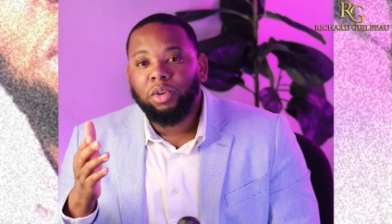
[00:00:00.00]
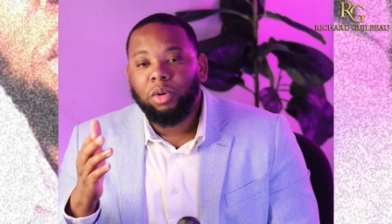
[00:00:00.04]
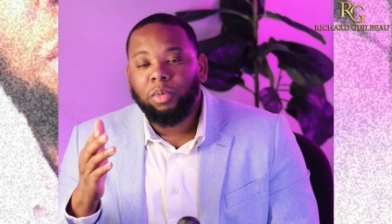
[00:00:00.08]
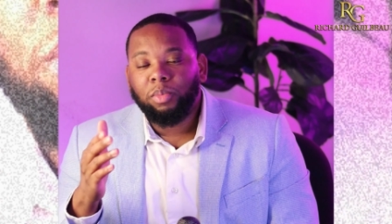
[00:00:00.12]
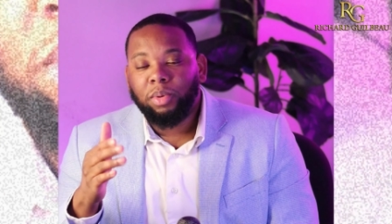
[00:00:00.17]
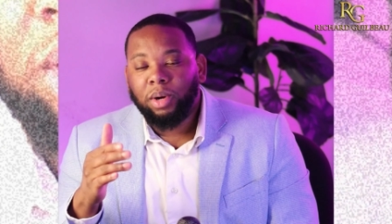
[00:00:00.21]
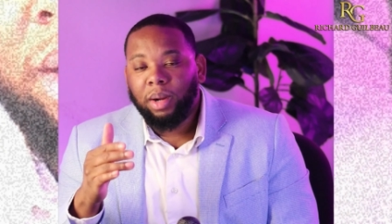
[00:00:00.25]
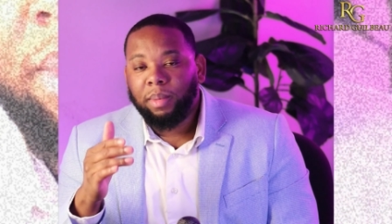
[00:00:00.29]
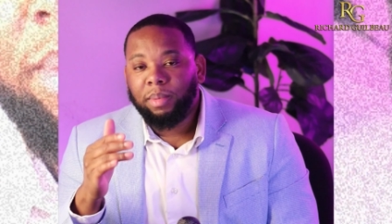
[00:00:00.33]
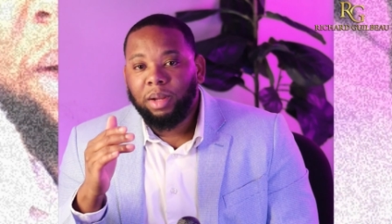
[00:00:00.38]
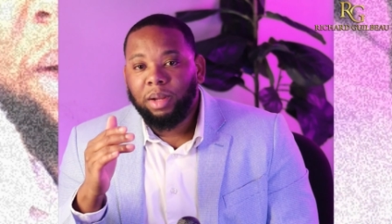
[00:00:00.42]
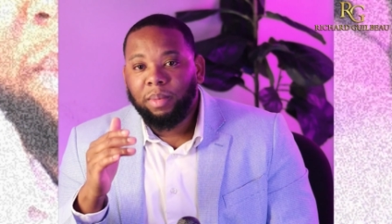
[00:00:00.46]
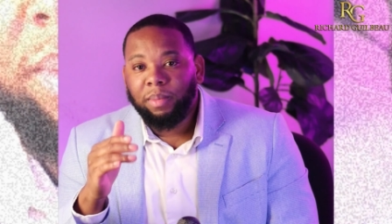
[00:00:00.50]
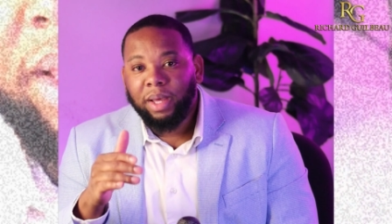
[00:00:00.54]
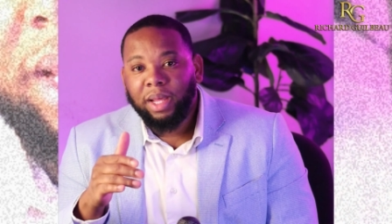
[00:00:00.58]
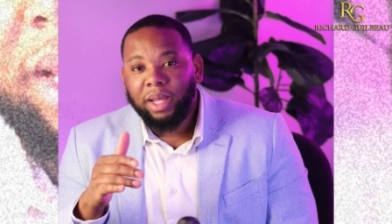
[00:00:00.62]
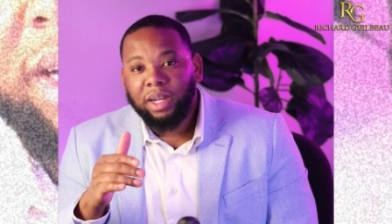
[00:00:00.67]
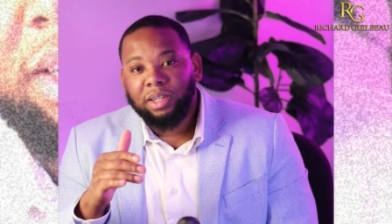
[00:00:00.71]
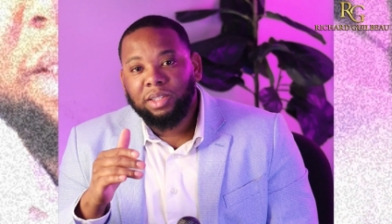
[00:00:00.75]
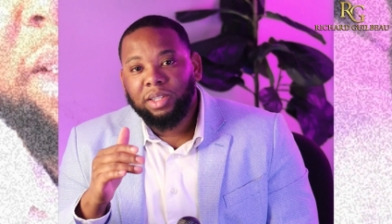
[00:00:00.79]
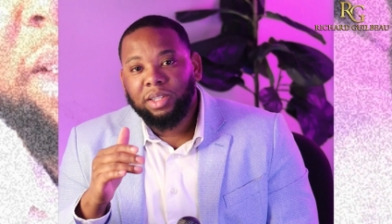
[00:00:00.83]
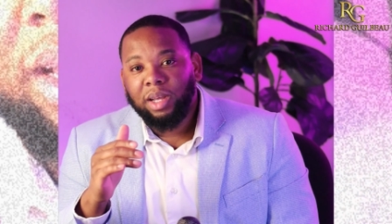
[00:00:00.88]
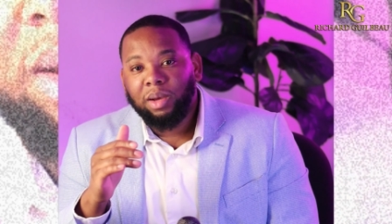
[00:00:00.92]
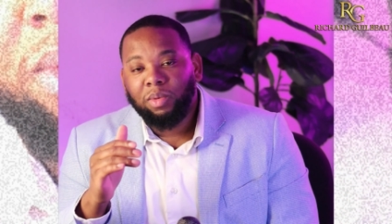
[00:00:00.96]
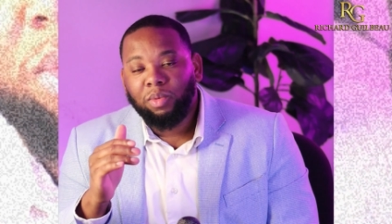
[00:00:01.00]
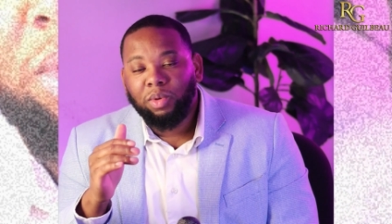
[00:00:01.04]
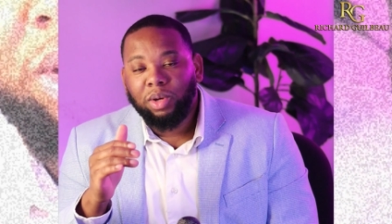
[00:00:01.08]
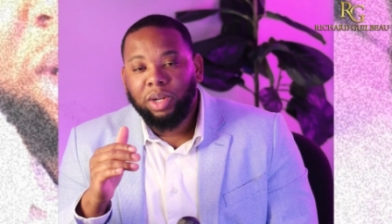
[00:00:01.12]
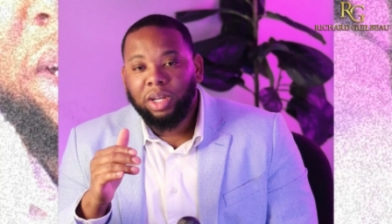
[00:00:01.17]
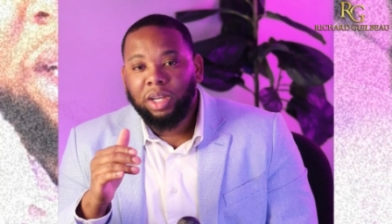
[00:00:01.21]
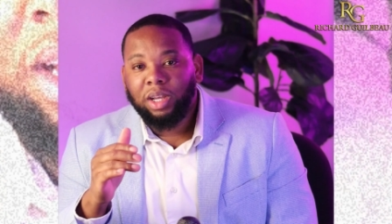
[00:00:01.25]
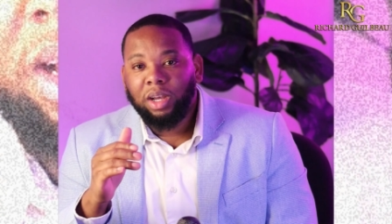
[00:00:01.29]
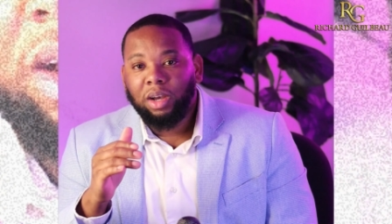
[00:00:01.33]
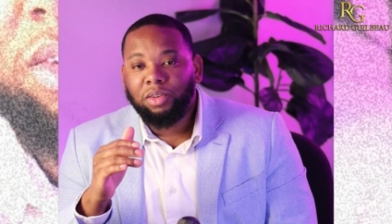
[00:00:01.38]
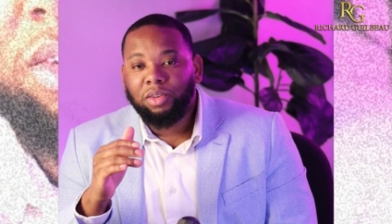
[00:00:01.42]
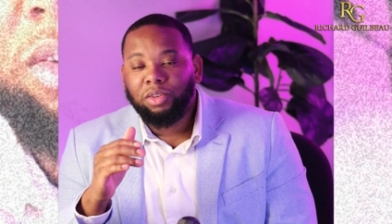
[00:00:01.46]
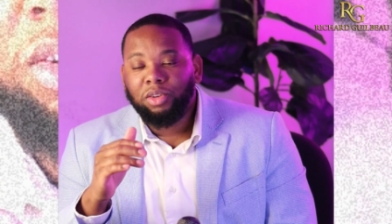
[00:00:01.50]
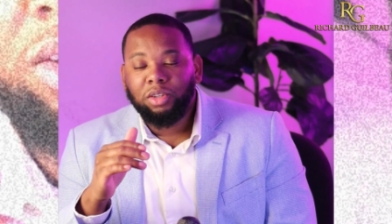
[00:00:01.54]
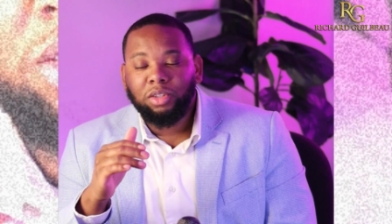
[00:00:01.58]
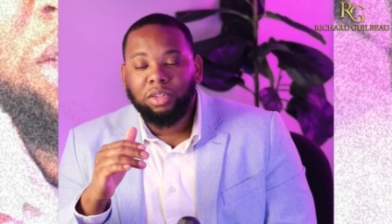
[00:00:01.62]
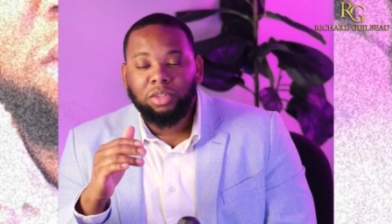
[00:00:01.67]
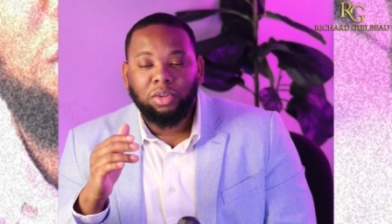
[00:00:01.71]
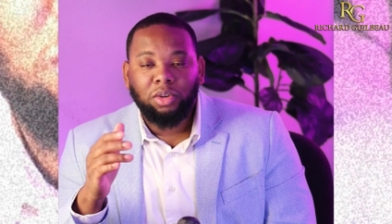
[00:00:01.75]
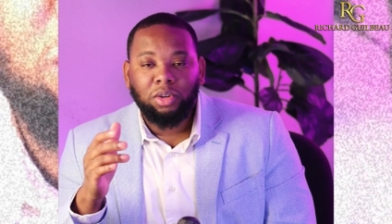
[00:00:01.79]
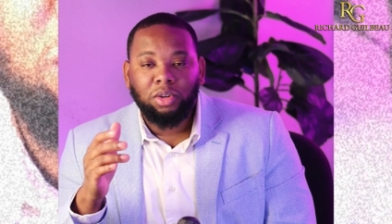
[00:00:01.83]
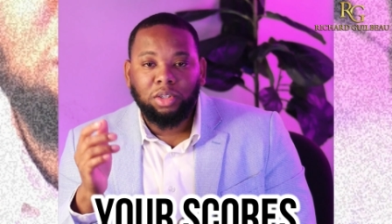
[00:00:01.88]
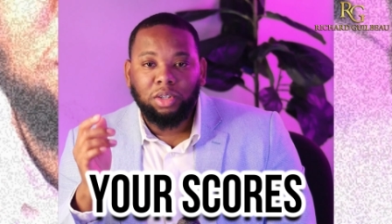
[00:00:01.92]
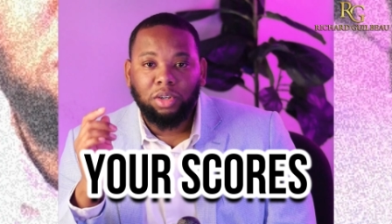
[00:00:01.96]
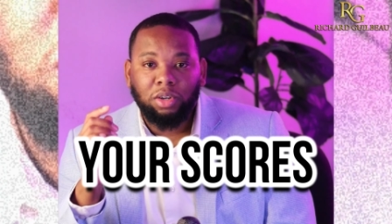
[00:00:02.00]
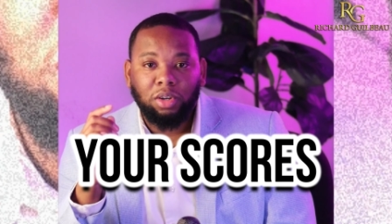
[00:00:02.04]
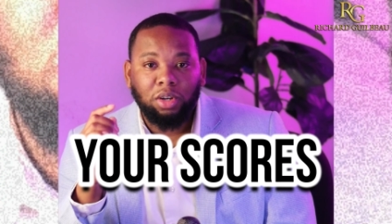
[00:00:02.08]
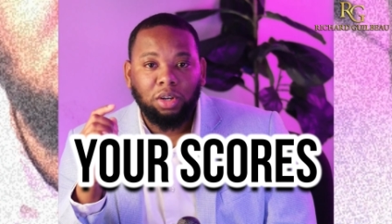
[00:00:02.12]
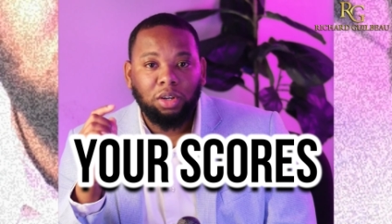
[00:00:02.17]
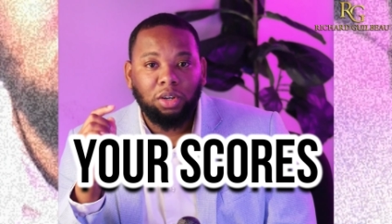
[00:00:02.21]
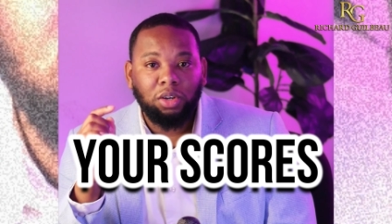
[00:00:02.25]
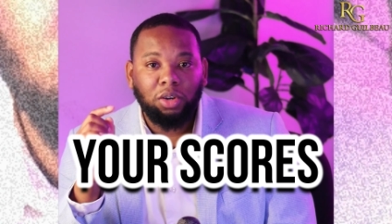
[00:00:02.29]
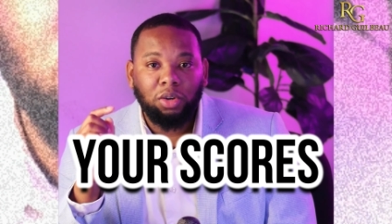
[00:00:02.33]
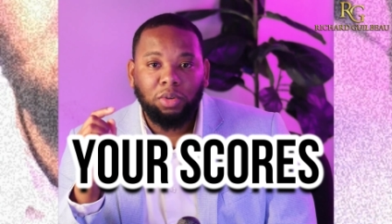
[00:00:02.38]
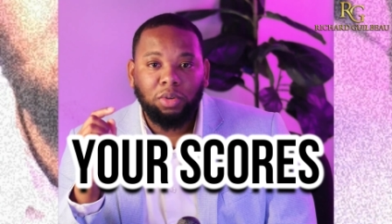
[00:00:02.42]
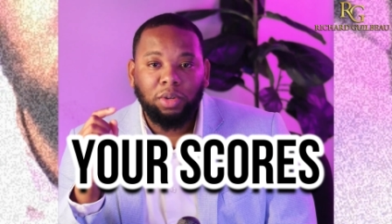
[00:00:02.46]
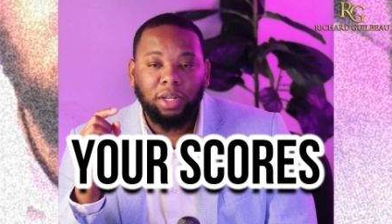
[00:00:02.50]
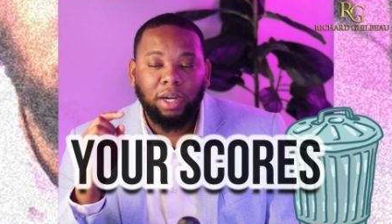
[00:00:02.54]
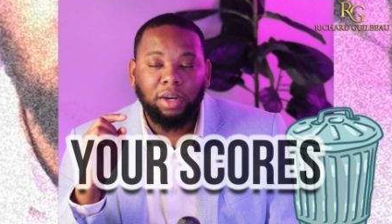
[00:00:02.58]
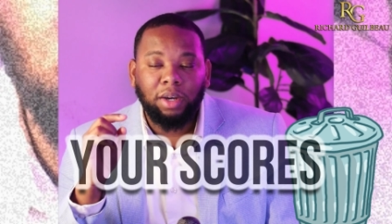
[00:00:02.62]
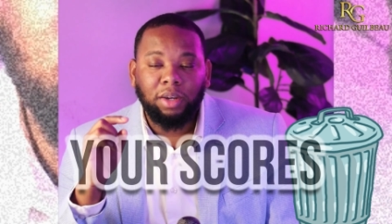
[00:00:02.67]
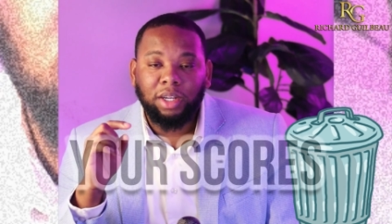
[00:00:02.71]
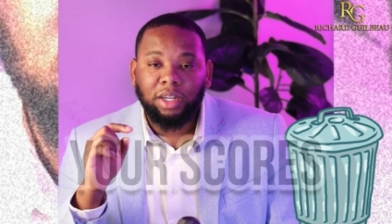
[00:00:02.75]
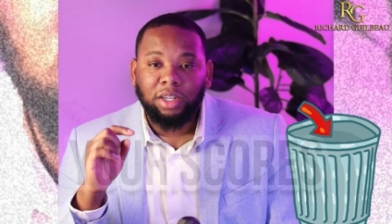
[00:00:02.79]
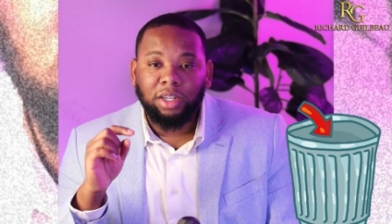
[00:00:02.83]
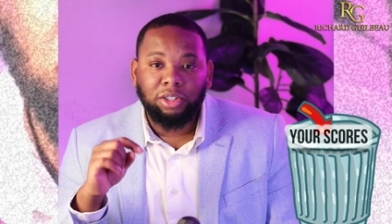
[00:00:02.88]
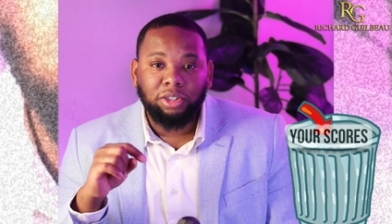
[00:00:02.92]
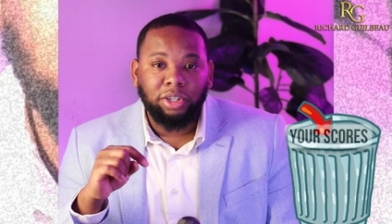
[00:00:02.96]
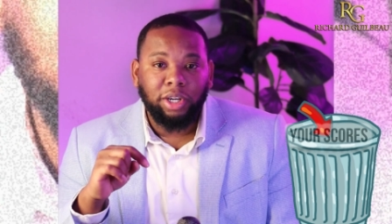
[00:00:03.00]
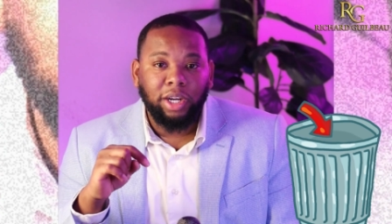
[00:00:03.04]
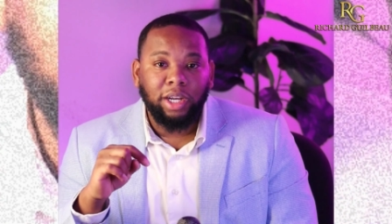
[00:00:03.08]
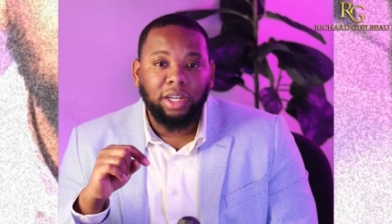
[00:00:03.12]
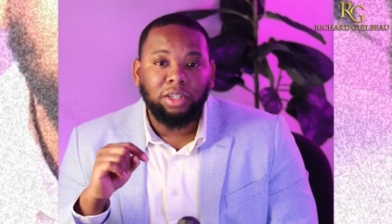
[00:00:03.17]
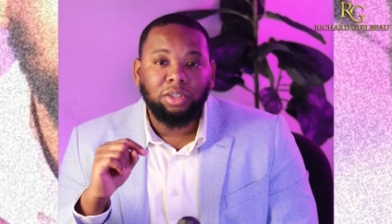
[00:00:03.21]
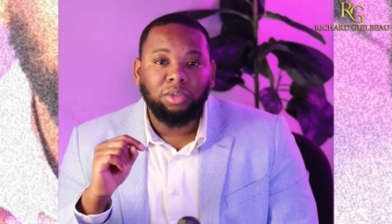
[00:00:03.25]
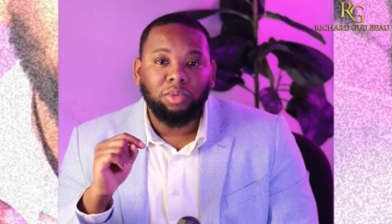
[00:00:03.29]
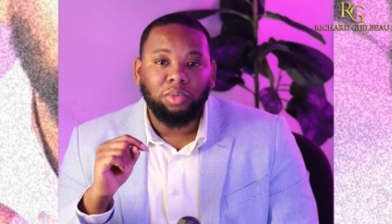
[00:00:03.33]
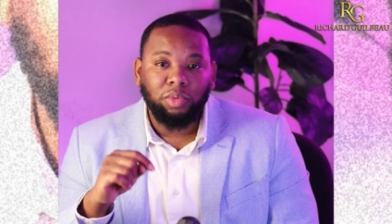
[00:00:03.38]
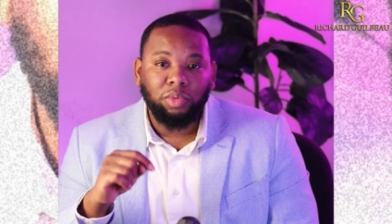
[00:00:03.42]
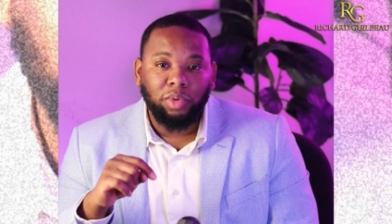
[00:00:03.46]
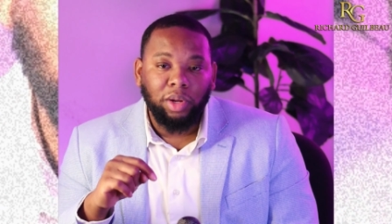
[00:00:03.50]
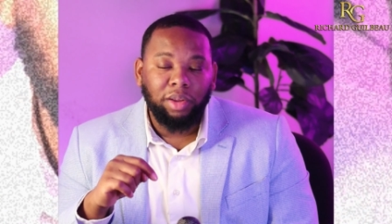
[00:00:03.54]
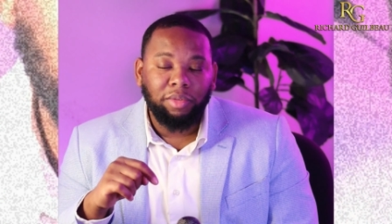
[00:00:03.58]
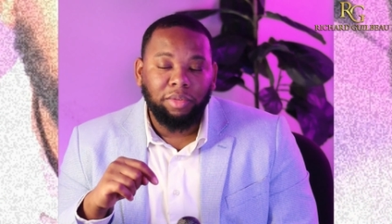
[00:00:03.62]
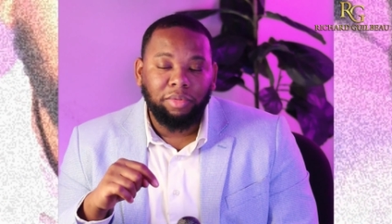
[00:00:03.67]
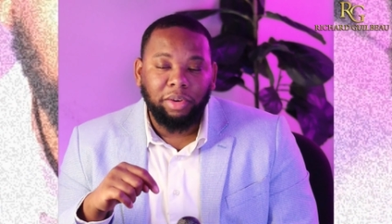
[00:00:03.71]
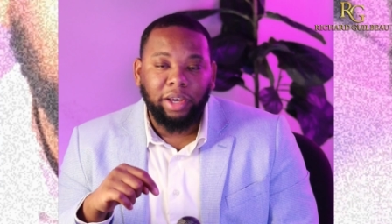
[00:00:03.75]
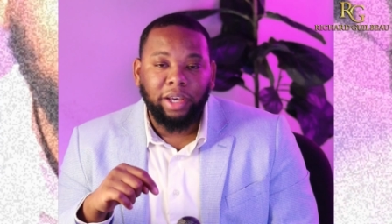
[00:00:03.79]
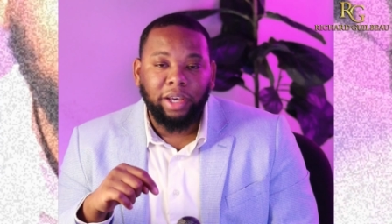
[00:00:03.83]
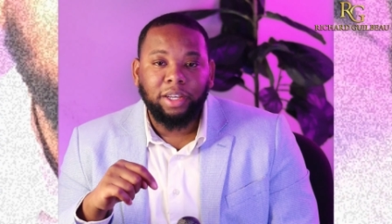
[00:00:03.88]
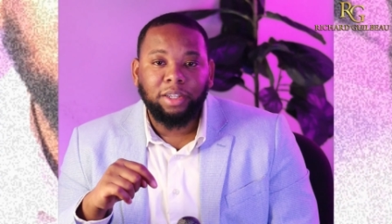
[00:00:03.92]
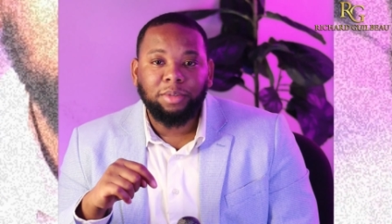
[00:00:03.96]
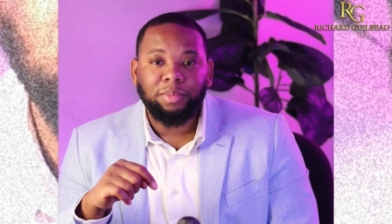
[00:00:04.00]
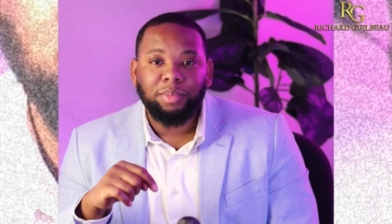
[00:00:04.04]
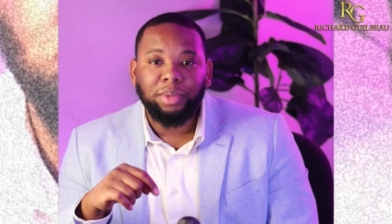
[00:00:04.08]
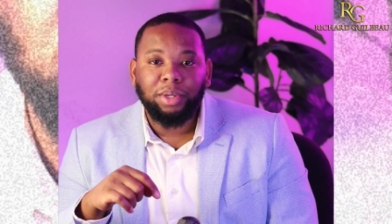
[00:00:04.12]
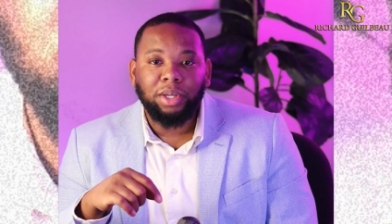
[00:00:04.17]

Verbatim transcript: don't properly manage that 1 account, your scores are going to go down in the trash really fast,